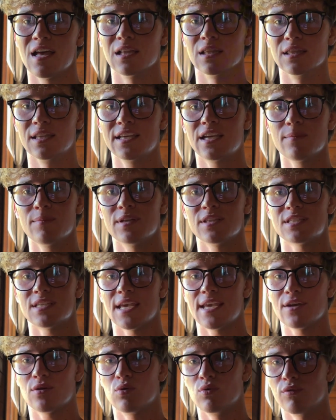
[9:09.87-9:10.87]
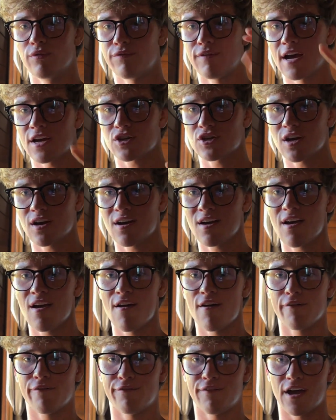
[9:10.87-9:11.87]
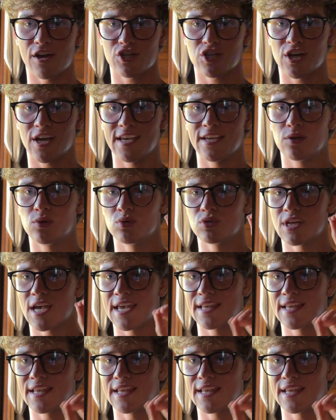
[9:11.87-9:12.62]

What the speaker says: Ligaments equal fascia. Fascia equals